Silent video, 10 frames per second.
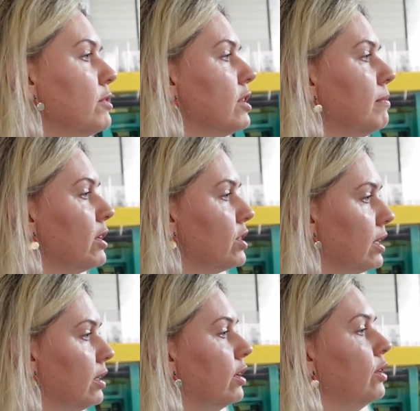to the
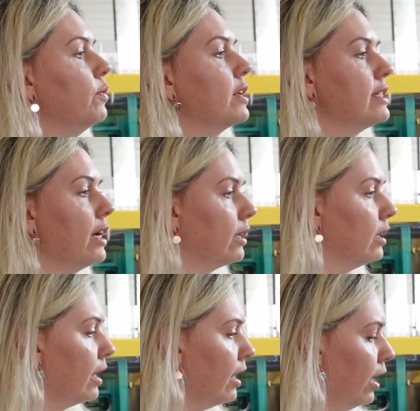machine, they know
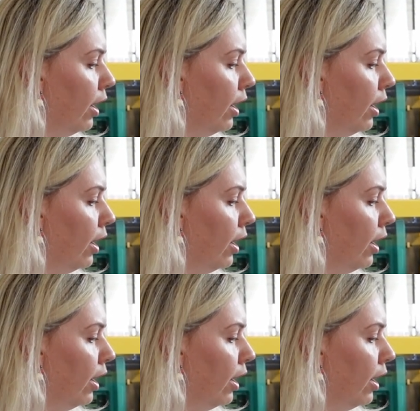exactly